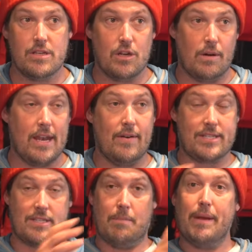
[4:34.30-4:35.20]

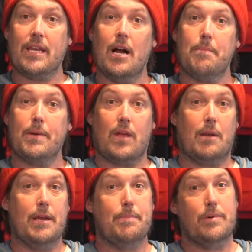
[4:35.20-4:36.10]
NRS is a big company with a lot
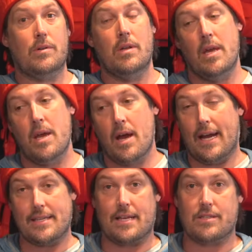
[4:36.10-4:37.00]
of people.
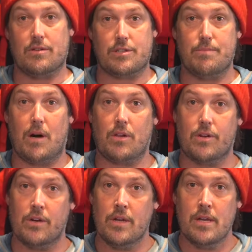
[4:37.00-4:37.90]
Highside's a little
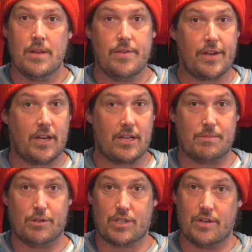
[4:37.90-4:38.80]
smaller. The
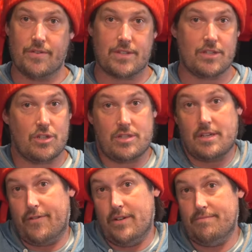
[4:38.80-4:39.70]
customer service is just
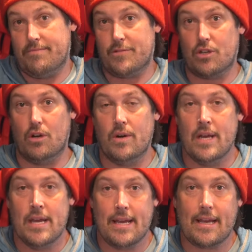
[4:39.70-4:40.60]
different. So
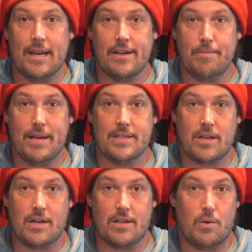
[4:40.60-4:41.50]
it kind of depends
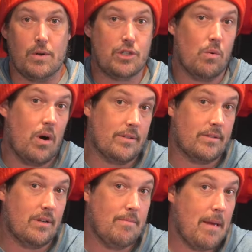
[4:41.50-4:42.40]
on what you
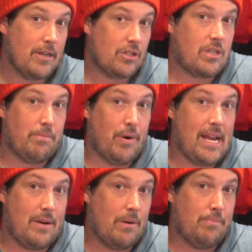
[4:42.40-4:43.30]
want. Or maybe just the
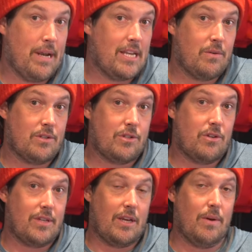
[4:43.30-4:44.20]
brand. What brand do you want to
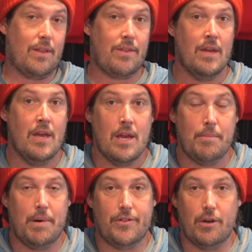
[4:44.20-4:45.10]
associate with?
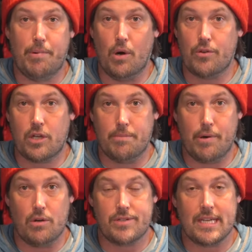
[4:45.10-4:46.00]
But they're both good
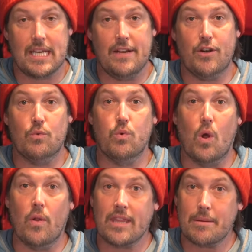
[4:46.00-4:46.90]
boats. And again, if you're
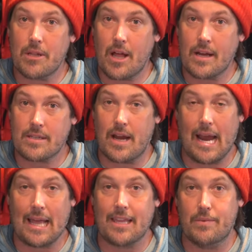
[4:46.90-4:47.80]
rolling them a lot, I
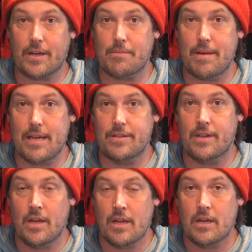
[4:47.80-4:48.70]
highly
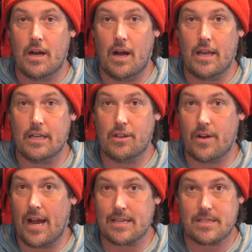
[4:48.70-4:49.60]
recommend either
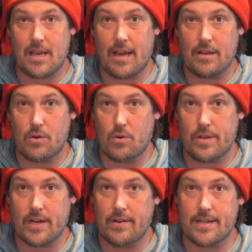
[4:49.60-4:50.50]
the Highside or
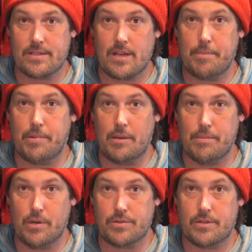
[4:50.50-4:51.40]
the NRS Hypalon
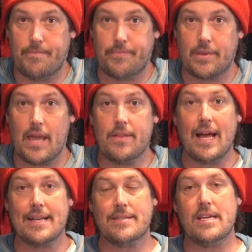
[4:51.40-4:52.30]
boats. And the
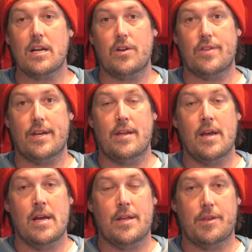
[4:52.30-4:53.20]
last thing are the
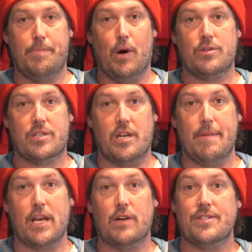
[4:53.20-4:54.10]
boats that are
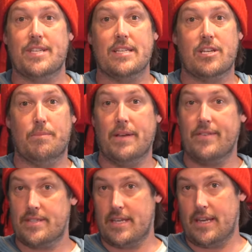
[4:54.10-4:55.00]
made overseas that are
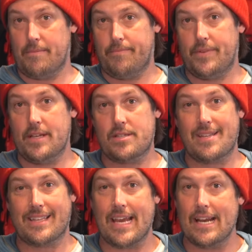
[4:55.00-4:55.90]
PVC. This is
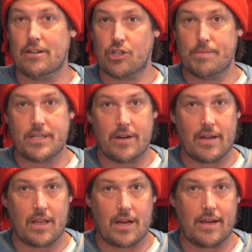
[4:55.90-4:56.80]
like the Air
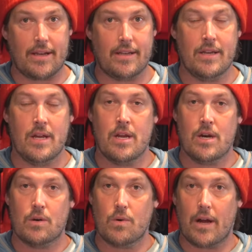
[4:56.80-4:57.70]
Tributary line,
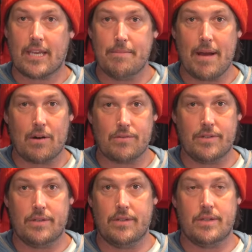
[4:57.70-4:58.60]
Rocky
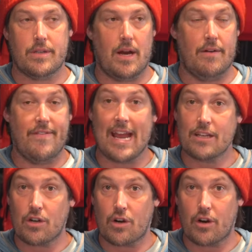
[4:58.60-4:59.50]
Mountain,
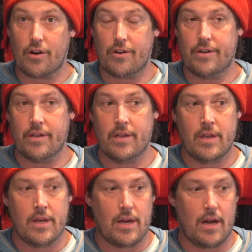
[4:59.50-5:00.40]
Vanguard.
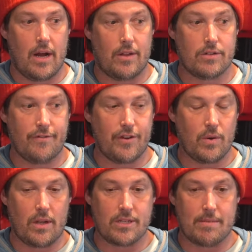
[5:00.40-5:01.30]
There's a
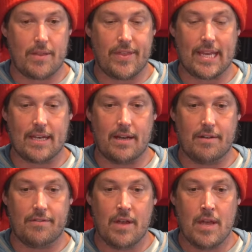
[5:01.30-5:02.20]
few others I'm not thinking
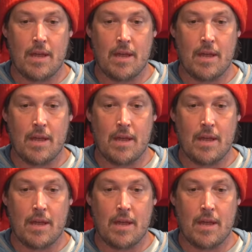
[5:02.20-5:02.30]
of.